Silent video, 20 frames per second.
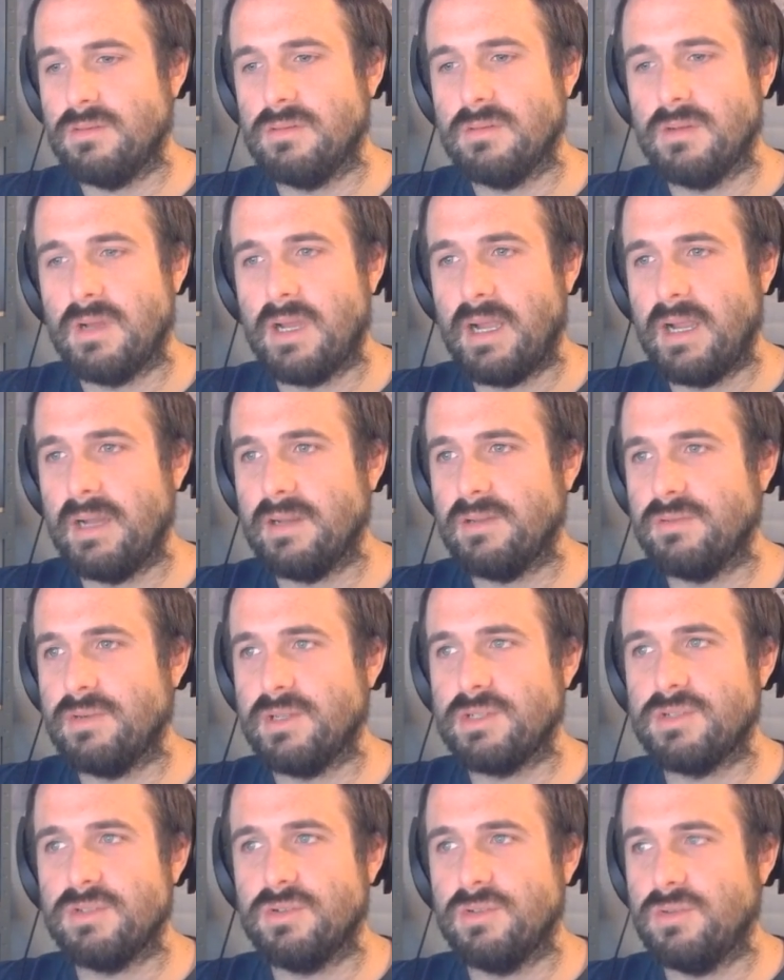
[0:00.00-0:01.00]

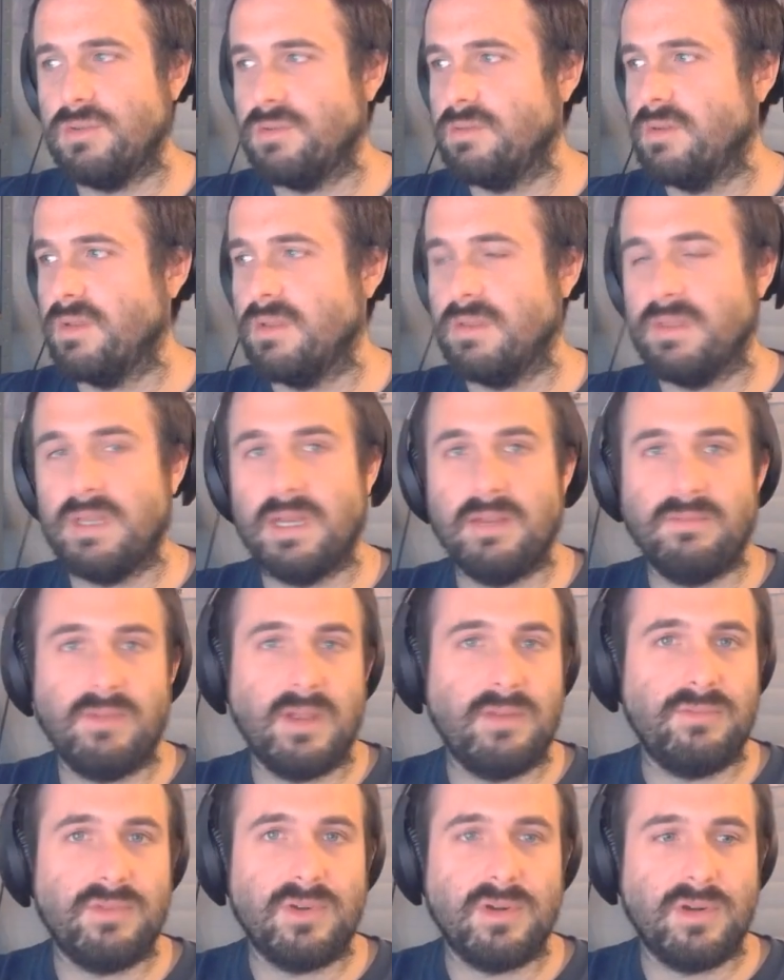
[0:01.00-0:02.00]
INLretro that I've
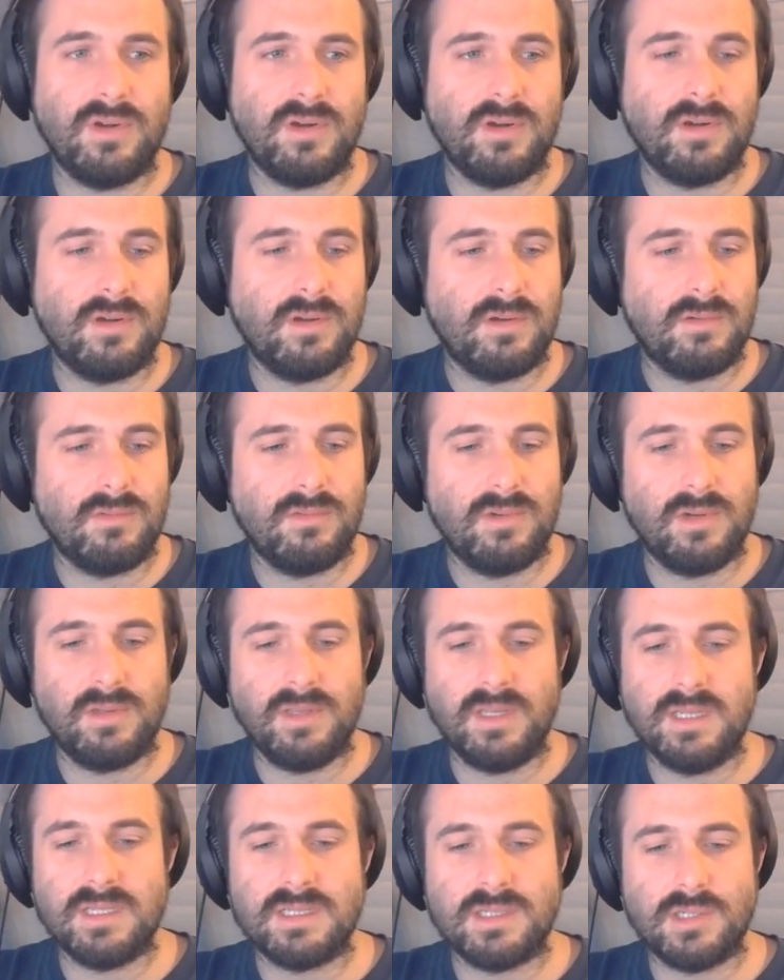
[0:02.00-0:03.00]
ever
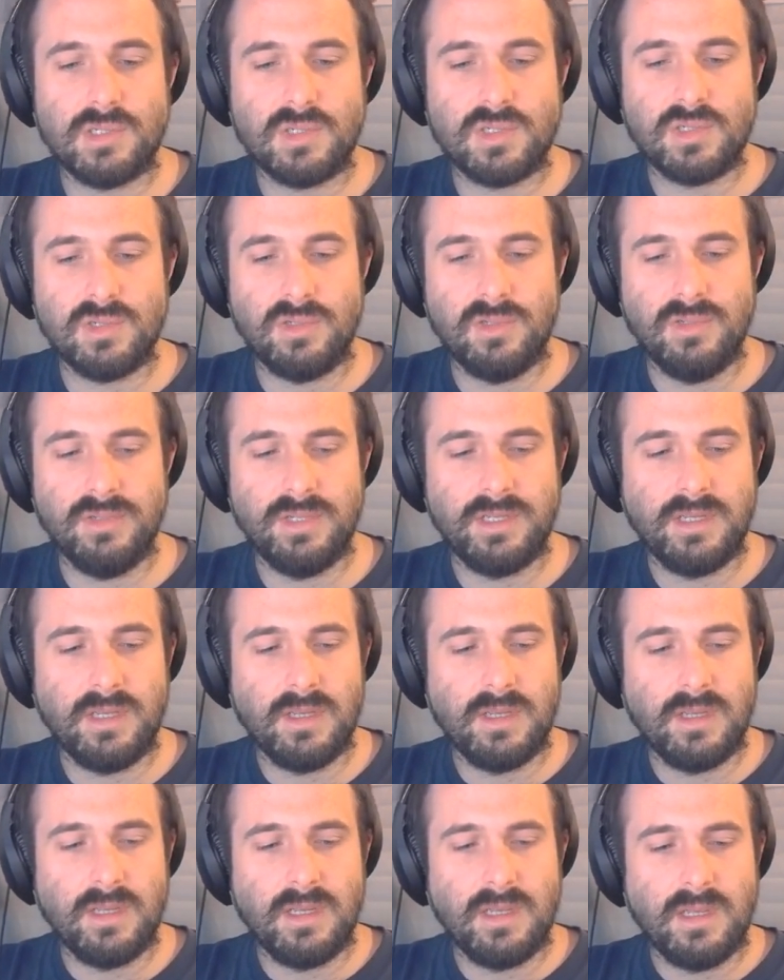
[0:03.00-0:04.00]
released or sold.
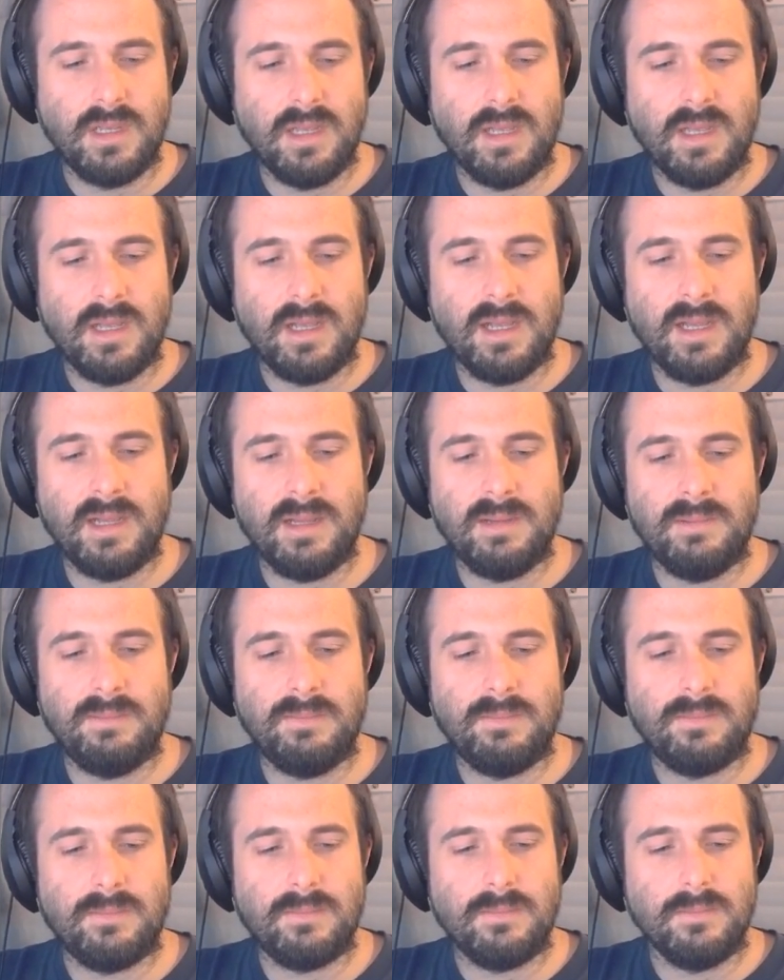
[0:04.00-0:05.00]

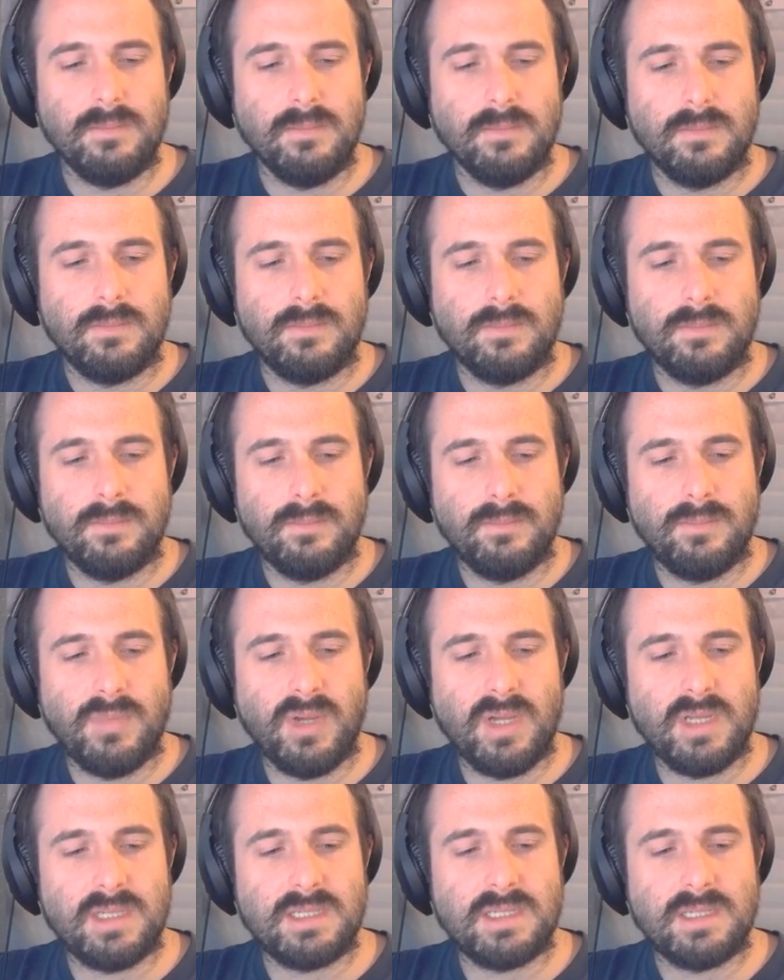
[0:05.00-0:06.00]

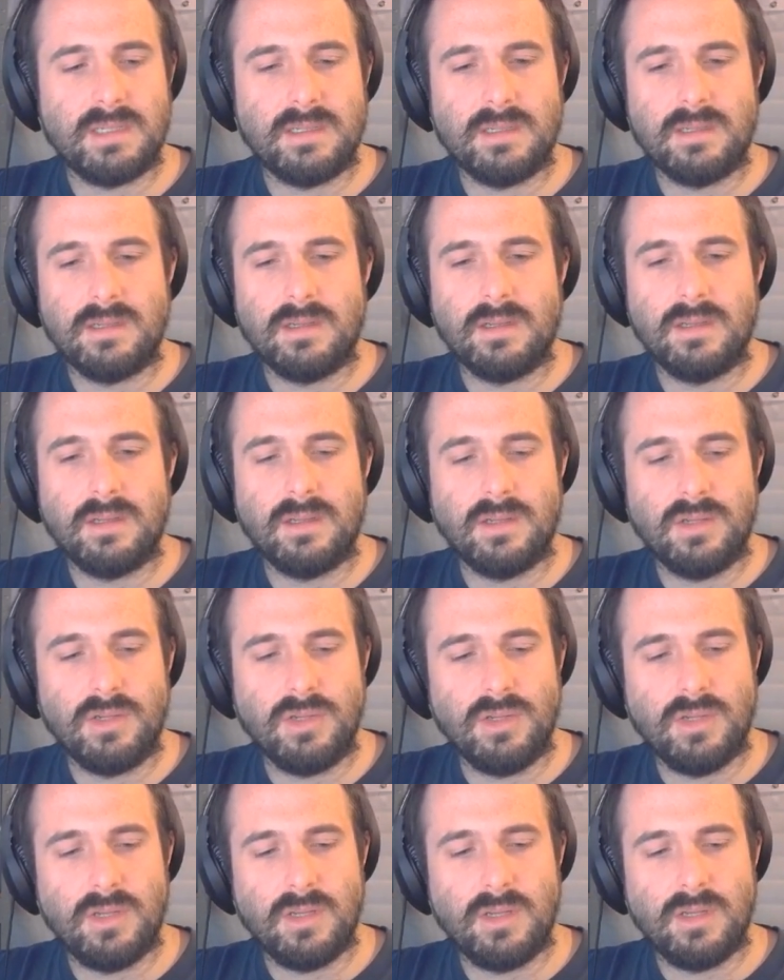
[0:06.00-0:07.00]
But
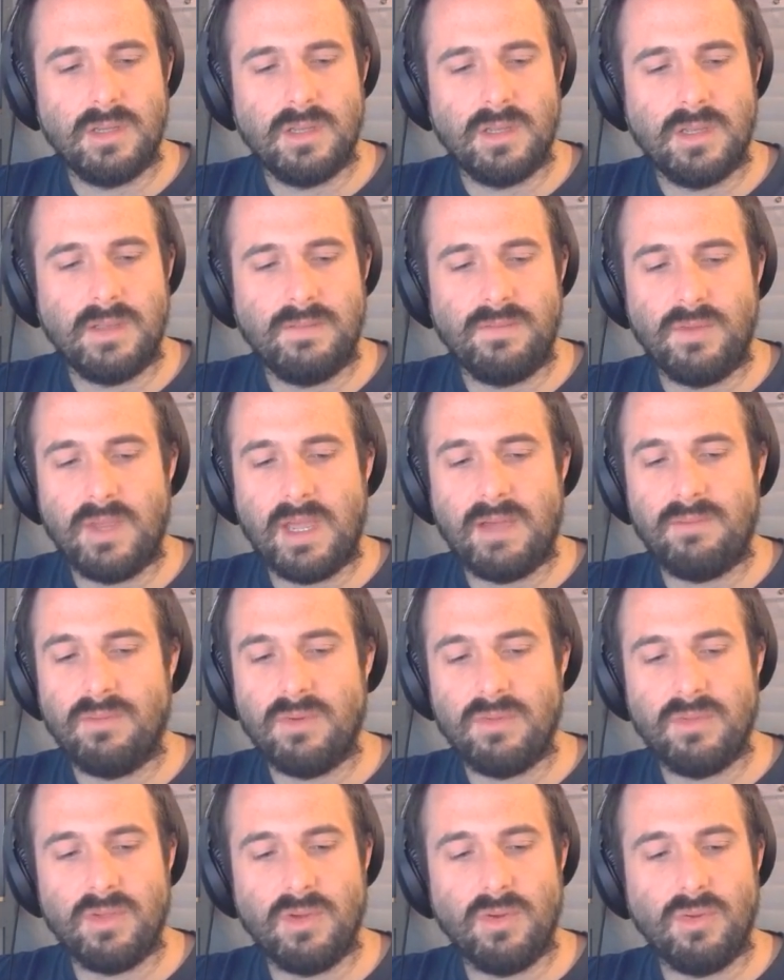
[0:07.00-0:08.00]
if you have one
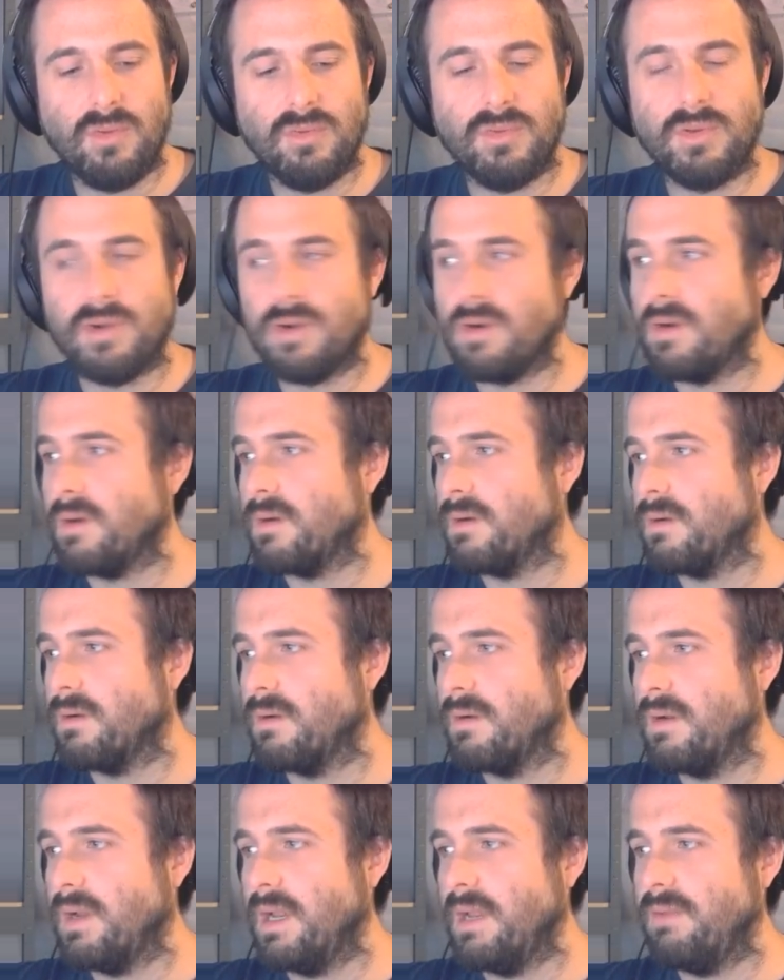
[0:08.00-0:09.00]
of the older
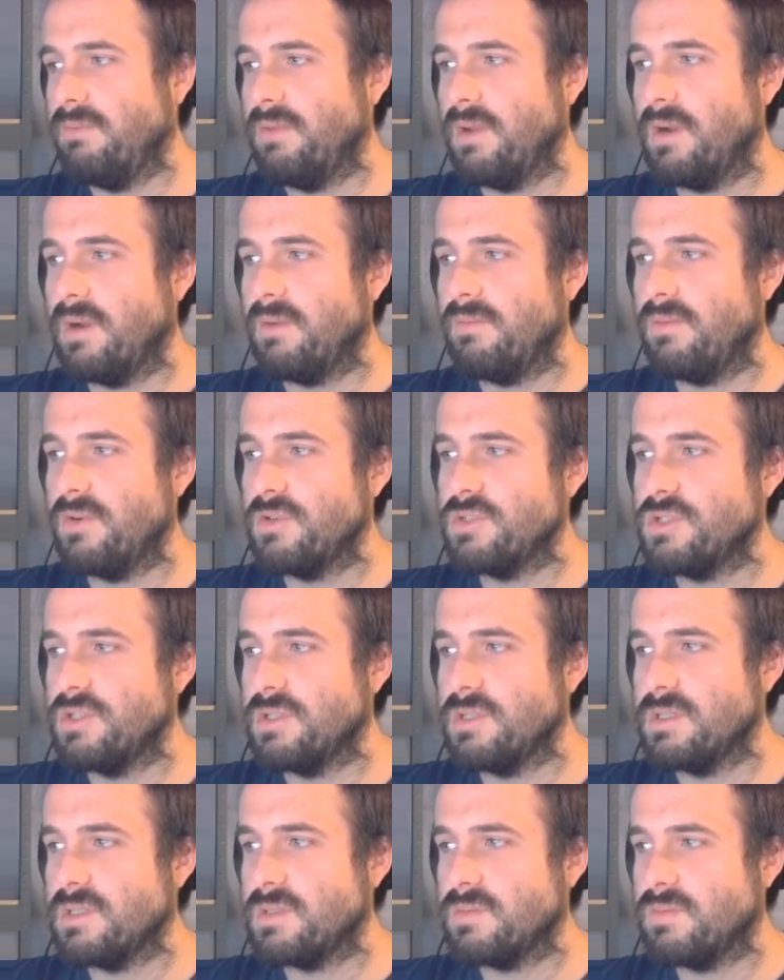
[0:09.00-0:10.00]
AVR
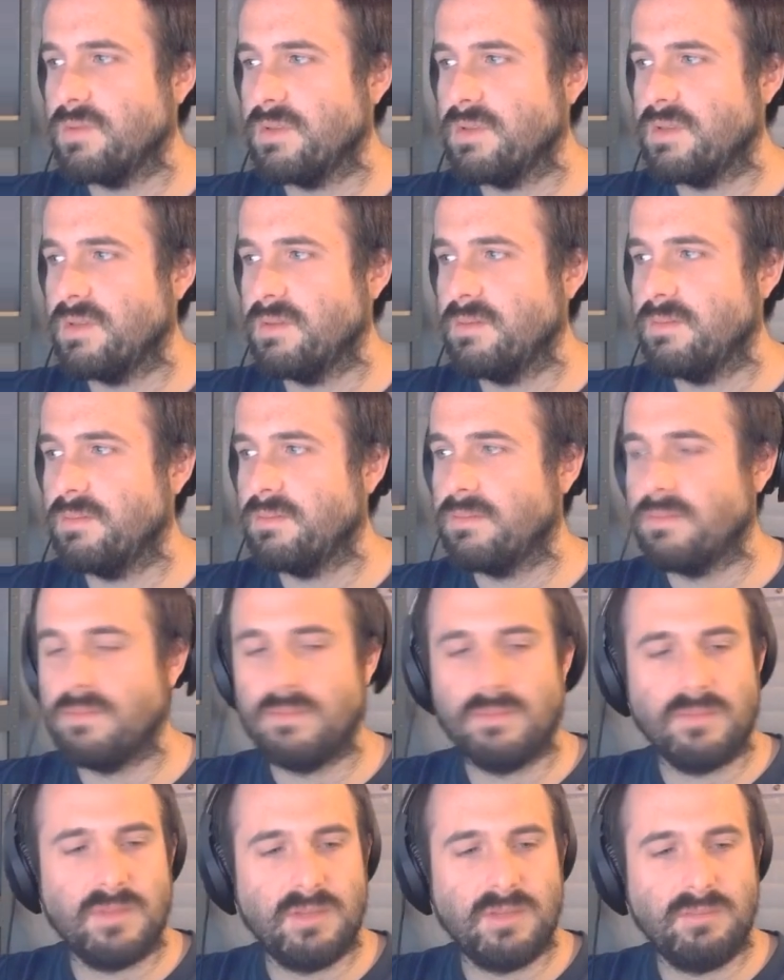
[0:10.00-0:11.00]
versions with the
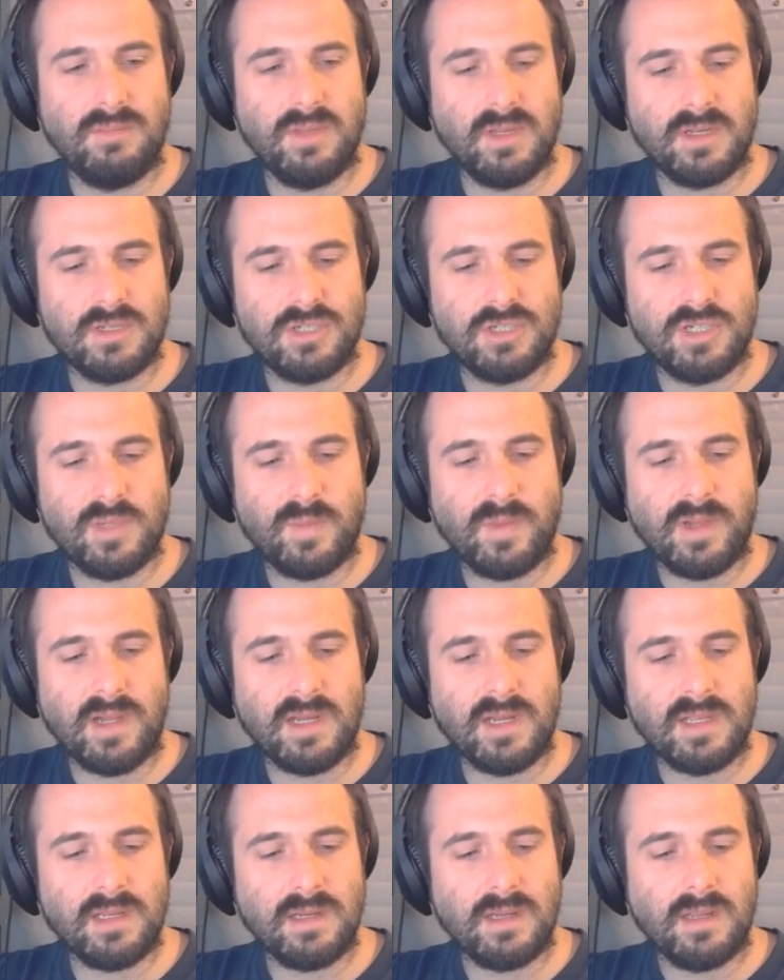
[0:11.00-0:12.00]
big chip on
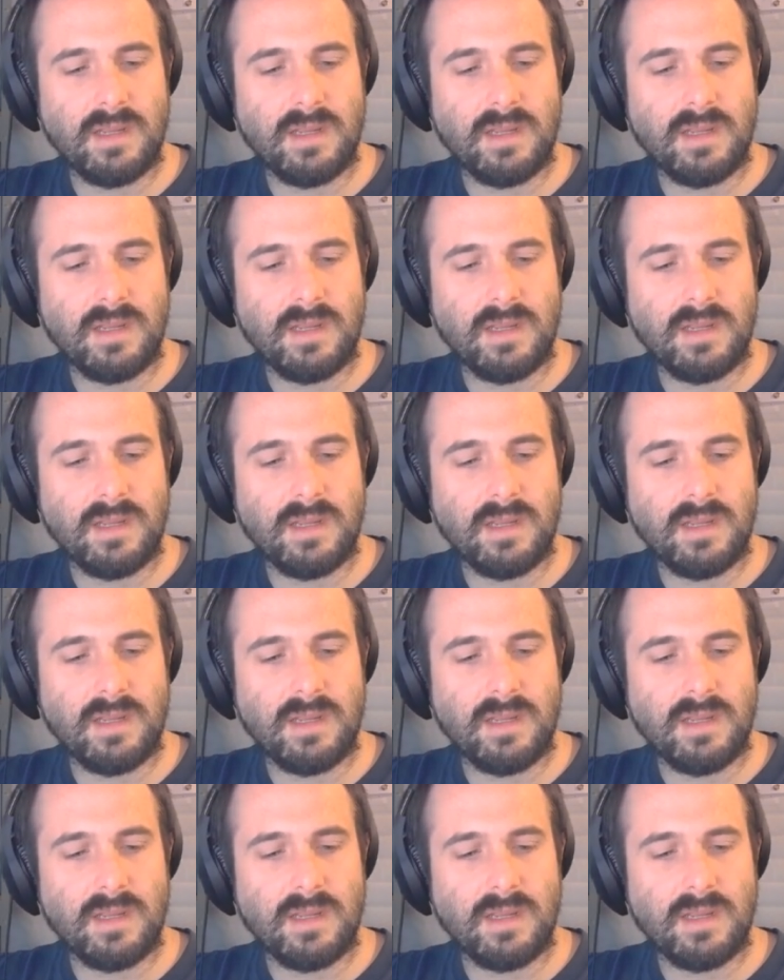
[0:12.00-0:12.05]
it,